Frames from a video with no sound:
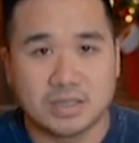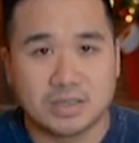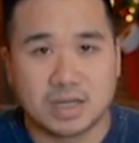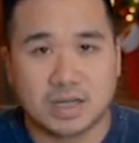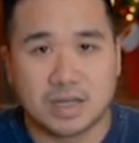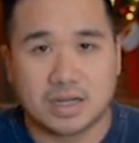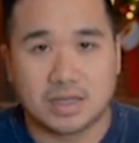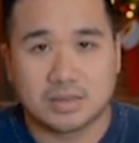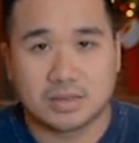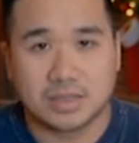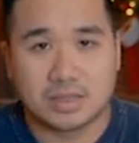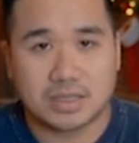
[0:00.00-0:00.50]

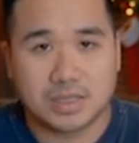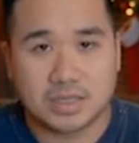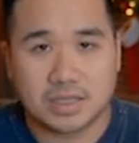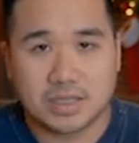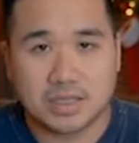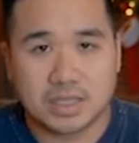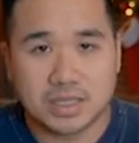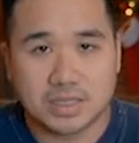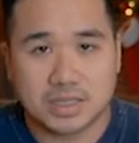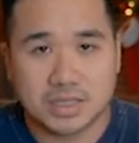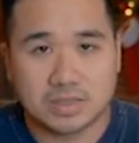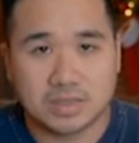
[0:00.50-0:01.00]
It
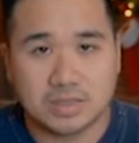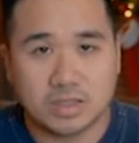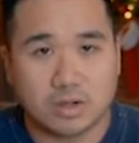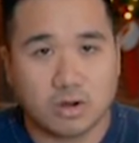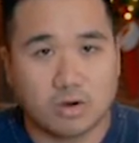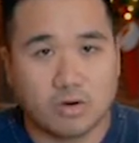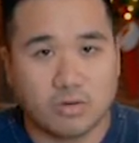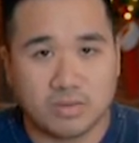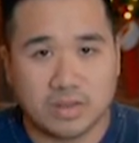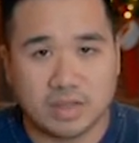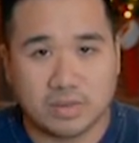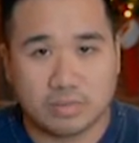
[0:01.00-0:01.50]
doesn't look
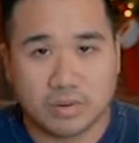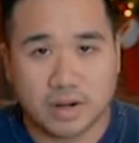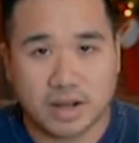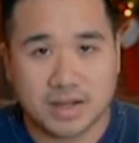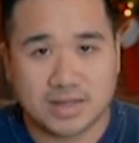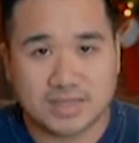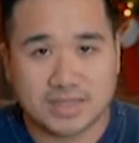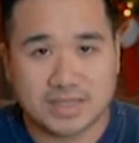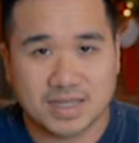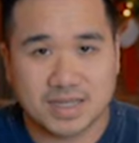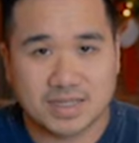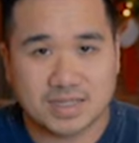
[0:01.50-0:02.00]
overly
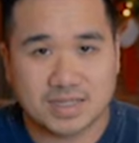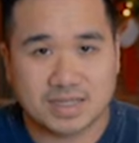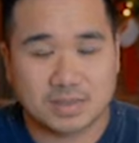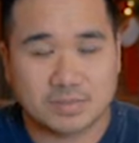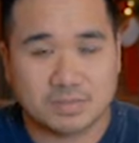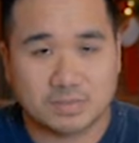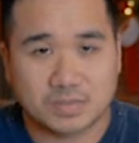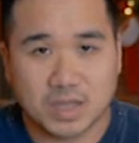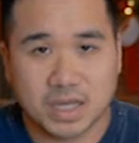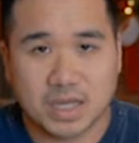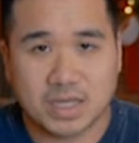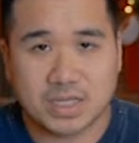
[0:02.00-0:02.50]
processed.
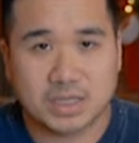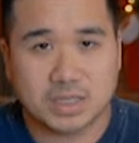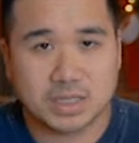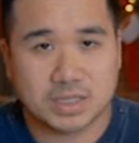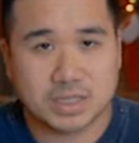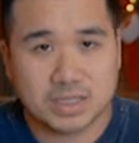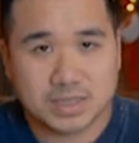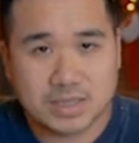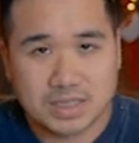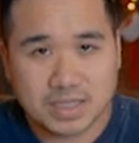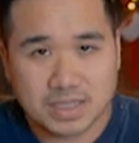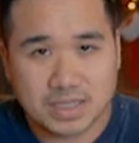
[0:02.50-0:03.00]
It just
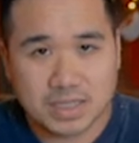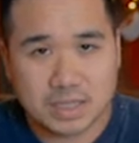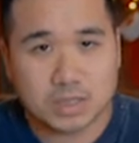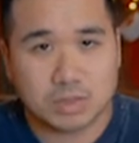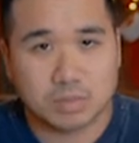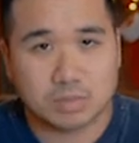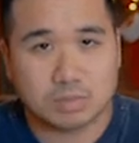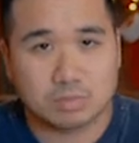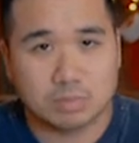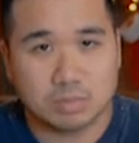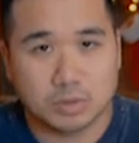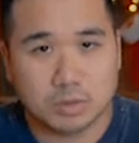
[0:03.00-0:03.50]
looks like it
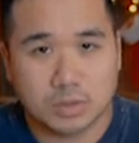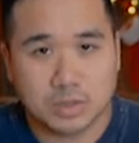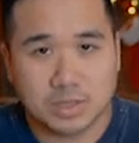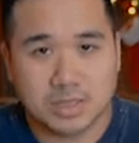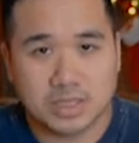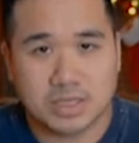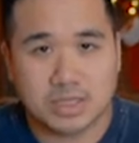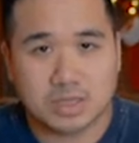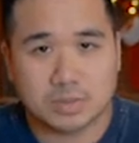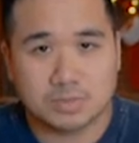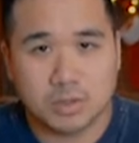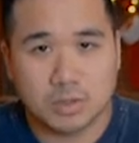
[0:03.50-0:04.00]
just boosts
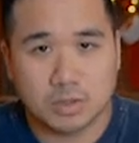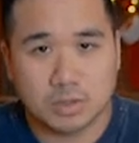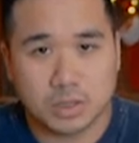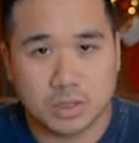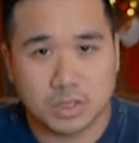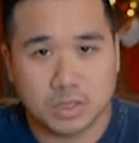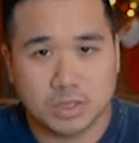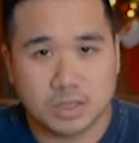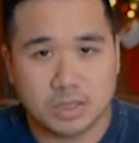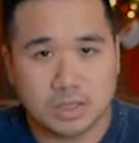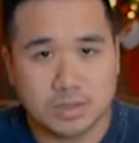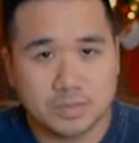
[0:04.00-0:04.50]
the
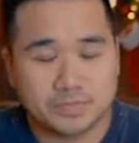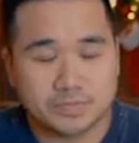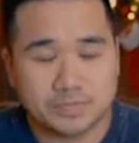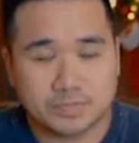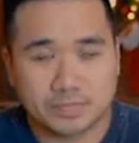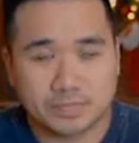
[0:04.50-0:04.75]
exposure,